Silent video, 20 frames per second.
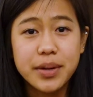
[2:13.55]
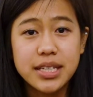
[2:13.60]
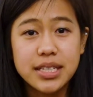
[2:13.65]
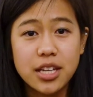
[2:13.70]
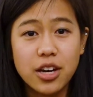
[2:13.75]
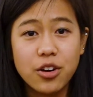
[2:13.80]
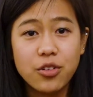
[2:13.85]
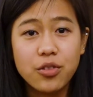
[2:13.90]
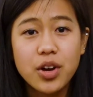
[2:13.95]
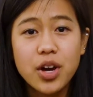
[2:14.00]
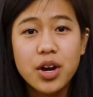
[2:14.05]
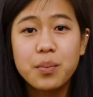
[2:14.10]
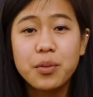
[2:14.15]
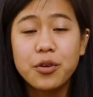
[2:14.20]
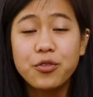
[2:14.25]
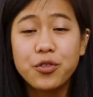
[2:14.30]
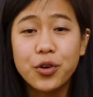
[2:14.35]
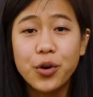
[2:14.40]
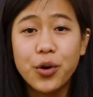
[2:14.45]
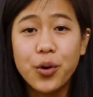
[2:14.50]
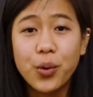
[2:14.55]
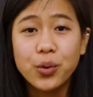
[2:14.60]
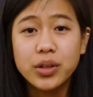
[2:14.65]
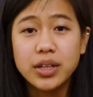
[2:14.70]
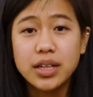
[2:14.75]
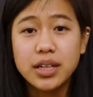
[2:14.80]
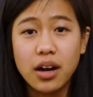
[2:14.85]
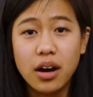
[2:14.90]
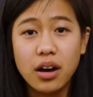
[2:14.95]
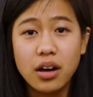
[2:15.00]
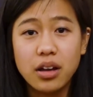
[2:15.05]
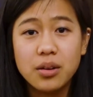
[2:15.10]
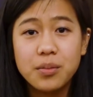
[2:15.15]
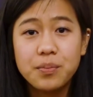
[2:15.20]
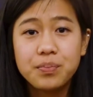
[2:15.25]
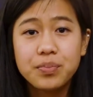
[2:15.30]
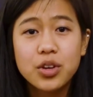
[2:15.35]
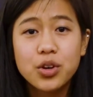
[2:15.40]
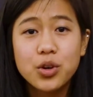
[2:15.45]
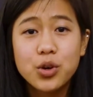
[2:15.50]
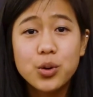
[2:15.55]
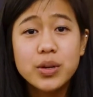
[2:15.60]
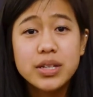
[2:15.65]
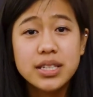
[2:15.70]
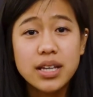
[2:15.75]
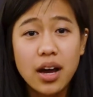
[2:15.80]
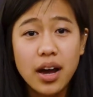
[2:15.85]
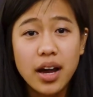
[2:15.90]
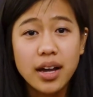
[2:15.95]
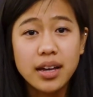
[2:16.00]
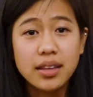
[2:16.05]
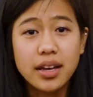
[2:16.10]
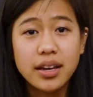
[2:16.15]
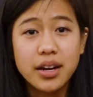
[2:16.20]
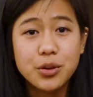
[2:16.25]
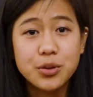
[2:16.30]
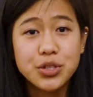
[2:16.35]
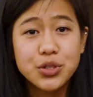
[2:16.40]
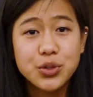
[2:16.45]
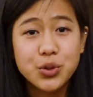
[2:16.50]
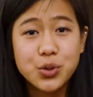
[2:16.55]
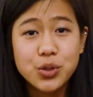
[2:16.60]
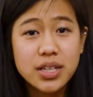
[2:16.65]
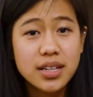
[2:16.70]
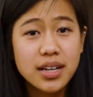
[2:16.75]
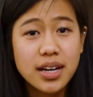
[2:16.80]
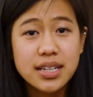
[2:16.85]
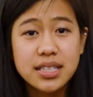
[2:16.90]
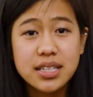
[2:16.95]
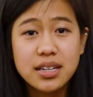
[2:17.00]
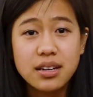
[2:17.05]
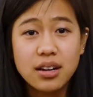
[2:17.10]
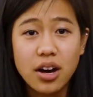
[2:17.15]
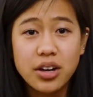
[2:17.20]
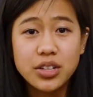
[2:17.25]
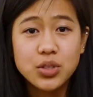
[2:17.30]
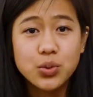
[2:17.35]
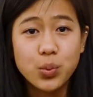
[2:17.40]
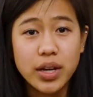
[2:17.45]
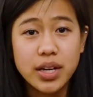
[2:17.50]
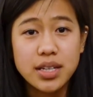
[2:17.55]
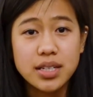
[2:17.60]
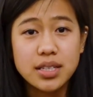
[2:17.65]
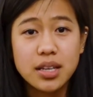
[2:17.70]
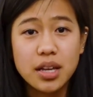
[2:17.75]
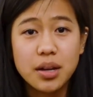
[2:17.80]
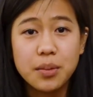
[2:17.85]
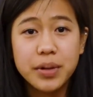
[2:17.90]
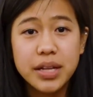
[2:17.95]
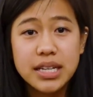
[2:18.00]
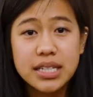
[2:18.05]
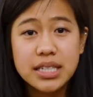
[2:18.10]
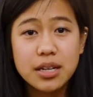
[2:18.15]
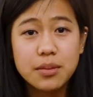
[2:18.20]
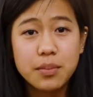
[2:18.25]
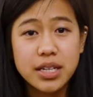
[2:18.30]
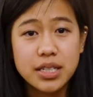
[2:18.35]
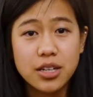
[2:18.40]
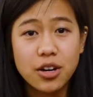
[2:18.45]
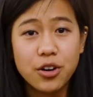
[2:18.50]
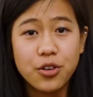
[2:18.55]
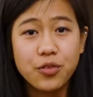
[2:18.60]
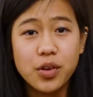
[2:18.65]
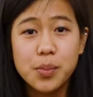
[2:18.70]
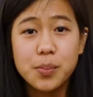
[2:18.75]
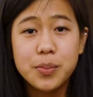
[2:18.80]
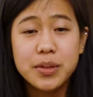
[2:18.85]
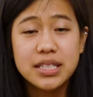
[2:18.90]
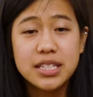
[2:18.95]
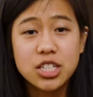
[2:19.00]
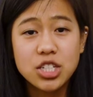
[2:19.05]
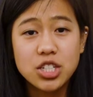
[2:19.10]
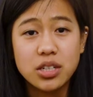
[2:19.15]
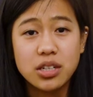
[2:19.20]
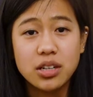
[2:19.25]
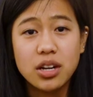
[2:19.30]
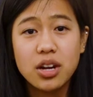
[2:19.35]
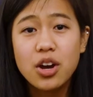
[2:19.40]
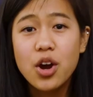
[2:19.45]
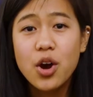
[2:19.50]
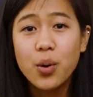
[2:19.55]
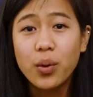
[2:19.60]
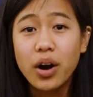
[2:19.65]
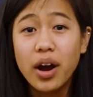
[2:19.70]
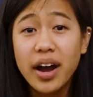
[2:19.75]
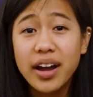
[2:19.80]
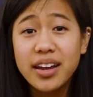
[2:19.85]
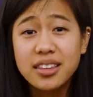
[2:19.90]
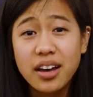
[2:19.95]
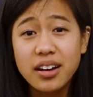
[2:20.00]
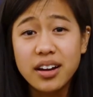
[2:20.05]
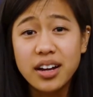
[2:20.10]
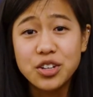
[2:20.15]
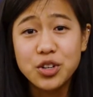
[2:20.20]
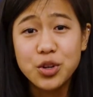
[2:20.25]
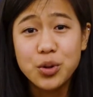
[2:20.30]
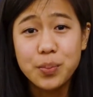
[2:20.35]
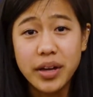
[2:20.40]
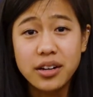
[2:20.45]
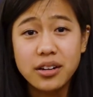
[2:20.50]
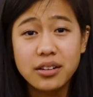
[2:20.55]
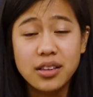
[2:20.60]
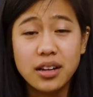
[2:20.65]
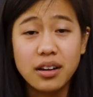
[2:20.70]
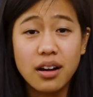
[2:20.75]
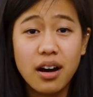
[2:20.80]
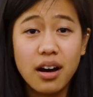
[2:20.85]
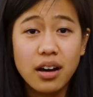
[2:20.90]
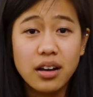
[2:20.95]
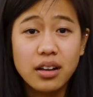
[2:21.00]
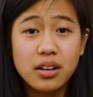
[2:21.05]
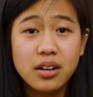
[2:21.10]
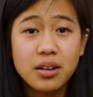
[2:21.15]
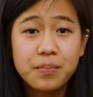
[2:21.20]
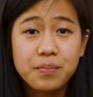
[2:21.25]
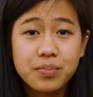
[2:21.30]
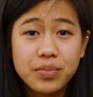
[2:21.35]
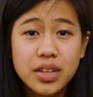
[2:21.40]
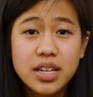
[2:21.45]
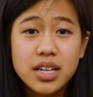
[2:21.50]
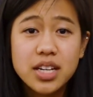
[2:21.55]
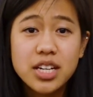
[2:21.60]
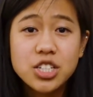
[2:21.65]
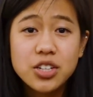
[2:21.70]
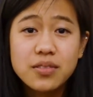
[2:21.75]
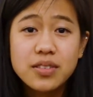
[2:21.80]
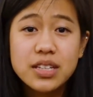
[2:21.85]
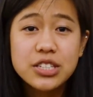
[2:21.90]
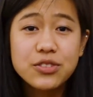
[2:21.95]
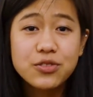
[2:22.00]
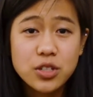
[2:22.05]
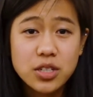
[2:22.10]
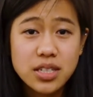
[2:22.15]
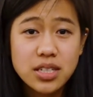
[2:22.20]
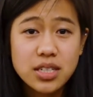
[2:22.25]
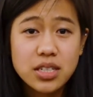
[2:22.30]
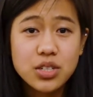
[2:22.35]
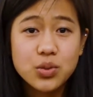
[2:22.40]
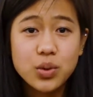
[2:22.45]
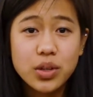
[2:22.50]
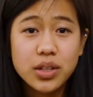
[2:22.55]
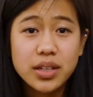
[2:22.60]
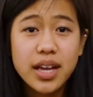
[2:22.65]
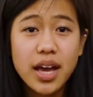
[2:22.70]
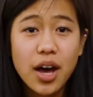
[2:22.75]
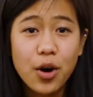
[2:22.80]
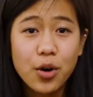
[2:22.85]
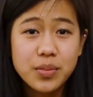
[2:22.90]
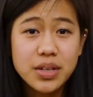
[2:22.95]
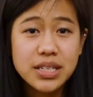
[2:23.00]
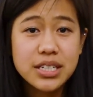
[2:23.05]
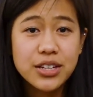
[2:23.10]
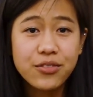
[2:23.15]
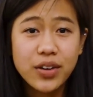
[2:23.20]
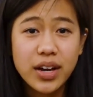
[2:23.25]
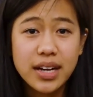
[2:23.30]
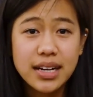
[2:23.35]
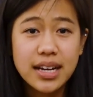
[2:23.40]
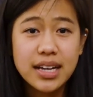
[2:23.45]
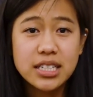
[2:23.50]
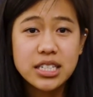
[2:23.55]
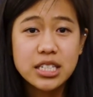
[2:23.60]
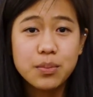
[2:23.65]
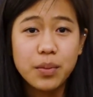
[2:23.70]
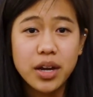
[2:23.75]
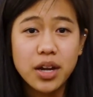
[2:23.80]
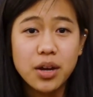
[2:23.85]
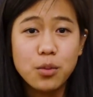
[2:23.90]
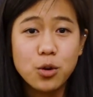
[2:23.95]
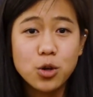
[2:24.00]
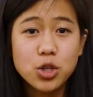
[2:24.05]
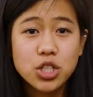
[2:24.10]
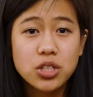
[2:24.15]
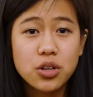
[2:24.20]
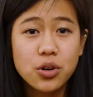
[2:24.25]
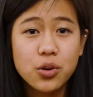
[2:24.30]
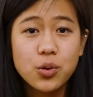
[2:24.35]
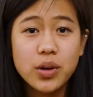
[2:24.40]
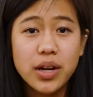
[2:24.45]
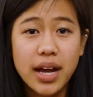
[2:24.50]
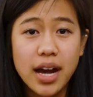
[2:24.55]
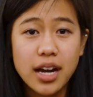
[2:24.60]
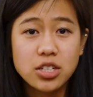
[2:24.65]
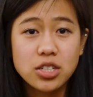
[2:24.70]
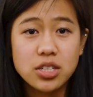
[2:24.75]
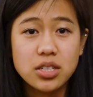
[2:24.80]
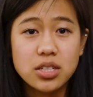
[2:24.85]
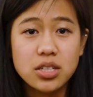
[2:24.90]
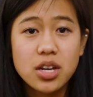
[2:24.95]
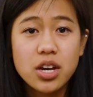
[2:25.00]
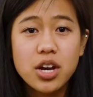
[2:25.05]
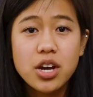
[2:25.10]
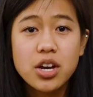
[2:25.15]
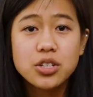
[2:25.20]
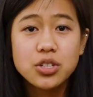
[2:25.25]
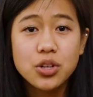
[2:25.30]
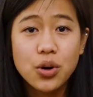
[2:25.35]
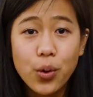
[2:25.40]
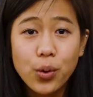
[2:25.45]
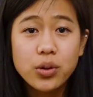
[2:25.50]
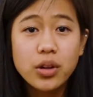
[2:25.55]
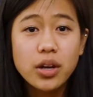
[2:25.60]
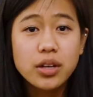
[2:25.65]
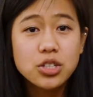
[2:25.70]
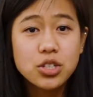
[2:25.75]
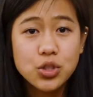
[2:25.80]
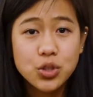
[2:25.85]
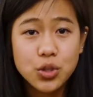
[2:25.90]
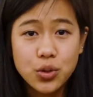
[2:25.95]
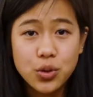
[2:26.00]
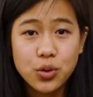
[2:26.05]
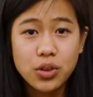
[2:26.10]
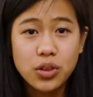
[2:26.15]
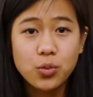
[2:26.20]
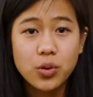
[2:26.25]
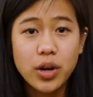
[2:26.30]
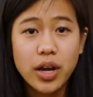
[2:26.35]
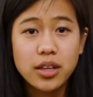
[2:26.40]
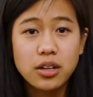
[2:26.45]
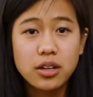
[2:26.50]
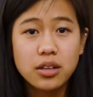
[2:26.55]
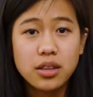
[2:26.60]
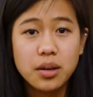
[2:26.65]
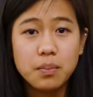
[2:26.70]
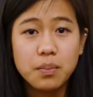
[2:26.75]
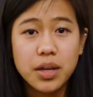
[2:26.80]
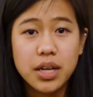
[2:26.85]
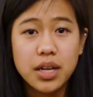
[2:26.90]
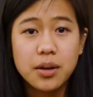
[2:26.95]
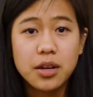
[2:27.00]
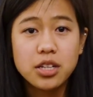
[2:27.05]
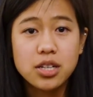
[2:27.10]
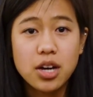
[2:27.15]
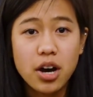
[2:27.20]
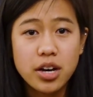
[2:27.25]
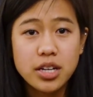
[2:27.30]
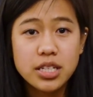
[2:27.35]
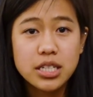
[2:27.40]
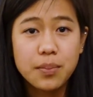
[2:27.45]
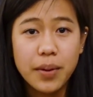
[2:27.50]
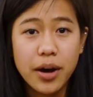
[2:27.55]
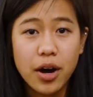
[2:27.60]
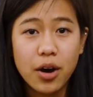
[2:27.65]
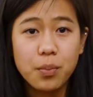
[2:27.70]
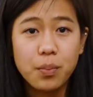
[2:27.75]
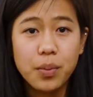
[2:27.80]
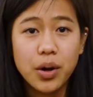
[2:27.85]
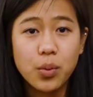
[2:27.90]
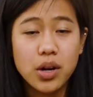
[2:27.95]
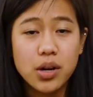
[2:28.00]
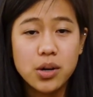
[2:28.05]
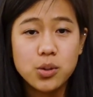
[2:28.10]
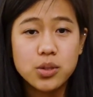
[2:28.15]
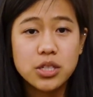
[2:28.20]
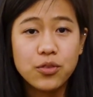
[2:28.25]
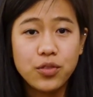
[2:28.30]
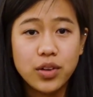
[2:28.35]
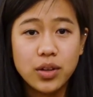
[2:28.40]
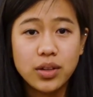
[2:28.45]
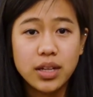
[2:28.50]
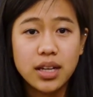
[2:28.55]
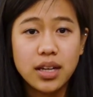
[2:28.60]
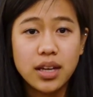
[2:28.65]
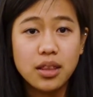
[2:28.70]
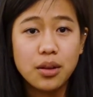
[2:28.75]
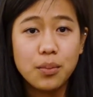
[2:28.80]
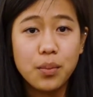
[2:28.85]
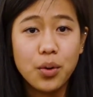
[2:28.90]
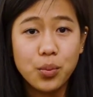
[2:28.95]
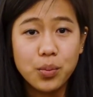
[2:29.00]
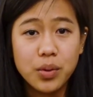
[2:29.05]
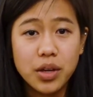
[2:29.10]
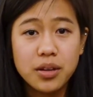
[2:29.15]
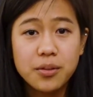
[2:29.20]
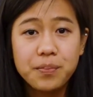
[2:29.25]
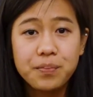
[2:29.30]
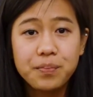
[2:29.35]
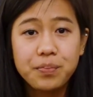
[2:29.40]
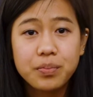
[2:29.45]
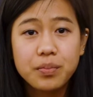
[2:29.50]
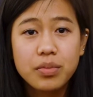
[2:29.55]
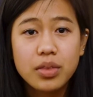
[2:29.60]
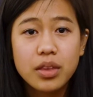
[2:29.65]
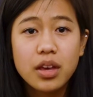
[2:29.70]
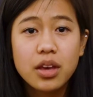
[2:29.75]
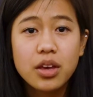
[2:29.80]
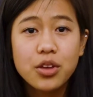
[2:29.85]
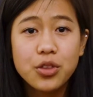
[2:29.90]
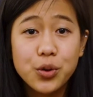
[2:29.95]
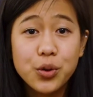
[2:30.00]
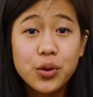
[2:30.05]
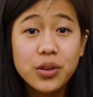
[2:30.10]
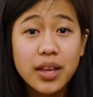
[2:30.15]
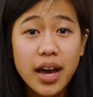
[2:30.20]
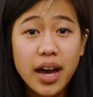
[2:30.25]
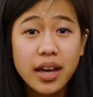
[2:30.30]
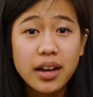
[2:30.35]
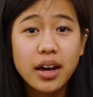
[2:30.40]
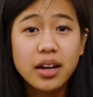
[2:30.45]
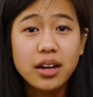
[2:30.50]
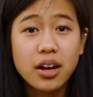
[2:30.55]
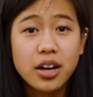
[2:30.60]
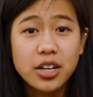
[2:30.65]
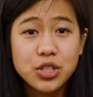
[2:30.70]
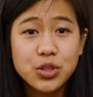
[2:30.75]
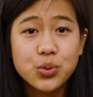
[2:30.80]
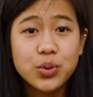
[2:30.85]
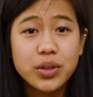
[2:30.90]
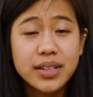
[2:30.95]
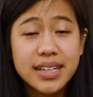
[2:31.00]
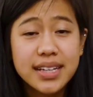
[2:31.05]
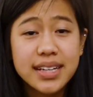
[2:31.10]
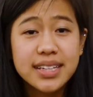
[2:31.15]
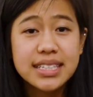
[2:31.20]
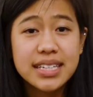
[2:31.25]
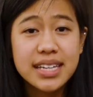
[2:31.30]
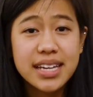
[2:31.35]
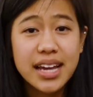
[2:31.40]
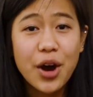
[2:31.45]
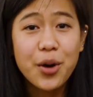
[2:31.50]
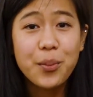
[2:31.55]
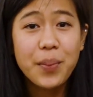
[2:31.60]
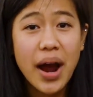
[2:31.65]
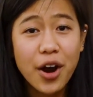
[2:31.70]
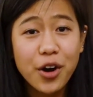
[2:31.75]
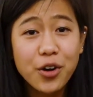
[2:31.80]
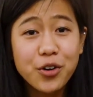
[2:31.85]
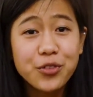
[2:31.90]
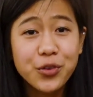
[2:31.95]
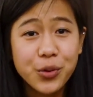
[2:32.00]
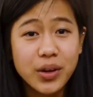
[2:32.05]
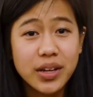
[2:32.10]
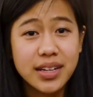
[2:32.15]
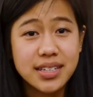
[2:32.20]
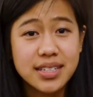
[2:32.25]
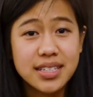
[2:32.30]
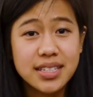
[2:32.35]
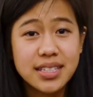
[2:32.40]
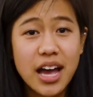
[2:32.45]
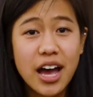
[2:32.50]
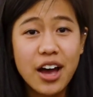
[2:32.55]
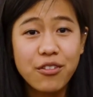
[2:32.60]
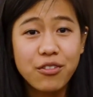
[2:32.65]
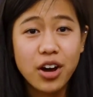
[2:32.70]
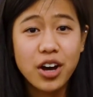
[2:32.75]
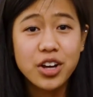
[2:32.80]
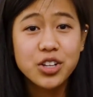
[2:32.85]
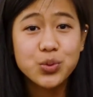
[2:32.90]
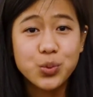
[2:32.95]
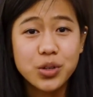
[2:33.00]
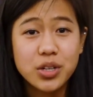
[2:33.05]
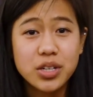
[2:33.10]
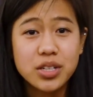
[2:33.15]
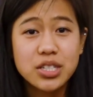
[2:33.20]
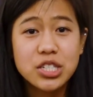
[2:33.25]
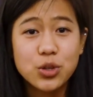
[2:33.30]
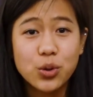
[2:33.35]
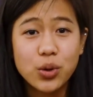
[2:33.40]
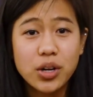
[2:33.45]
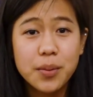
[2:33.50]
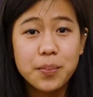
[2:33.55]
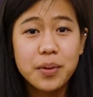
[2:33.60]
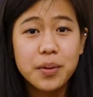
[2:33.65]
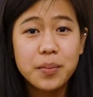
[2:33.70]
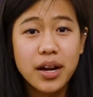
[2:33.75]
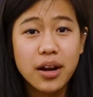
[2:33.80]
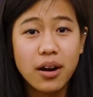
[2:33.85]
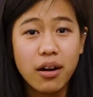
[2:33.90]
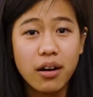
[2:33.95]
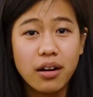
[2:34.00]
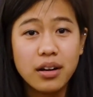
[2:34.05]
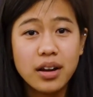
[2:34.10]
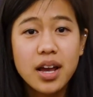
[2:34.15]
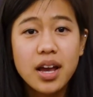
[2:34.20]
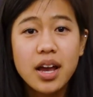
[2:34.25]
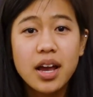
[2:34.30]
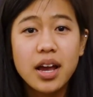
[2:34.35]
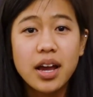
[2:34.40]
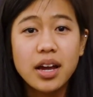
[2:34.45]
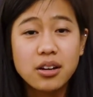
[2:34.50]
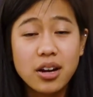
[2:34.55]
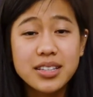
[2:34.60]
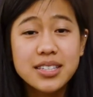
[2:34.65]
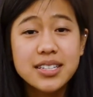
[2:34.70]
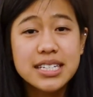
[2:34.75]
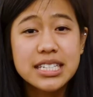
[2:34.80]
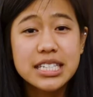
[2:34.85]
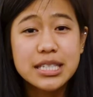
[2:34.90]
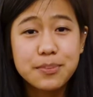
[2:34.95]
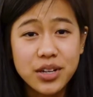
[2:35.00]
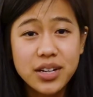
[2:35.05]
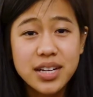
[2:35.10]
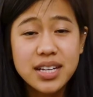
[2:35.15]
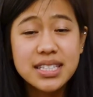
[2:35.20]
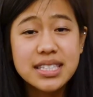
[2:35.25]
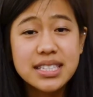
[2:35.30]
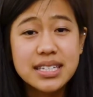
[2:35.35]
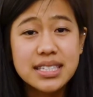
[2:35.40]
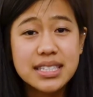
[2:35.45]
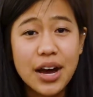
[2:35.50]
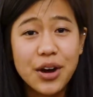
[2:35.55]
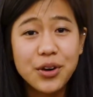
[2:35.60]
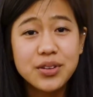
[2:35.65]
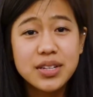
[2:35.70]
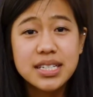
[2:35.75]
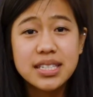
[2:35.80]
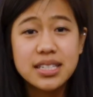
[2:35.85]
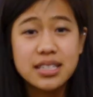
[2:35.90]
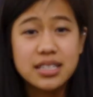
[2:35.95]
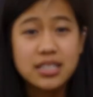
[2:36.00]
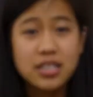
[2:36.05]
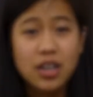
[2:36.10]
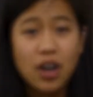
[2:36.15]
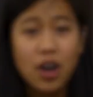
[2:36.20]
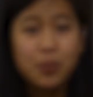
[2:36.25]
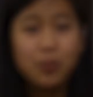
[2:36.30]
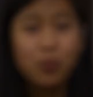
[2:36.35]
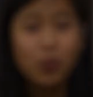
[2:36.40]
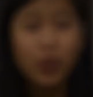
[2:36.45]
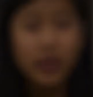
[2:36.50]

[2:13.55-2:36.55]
myself before a holy God. Who was I that I was scrutinizing God's ways and placing myself in a position where I thought I knew better than God? Each of these verses really helped me to fight against my emotional reactions, to hold on to truth rather than being tossed about by what I was feeling in the moment. Through that, I got to really see how powerful it is to have God's word stored up in my heart and got to experience the soundness in Psalm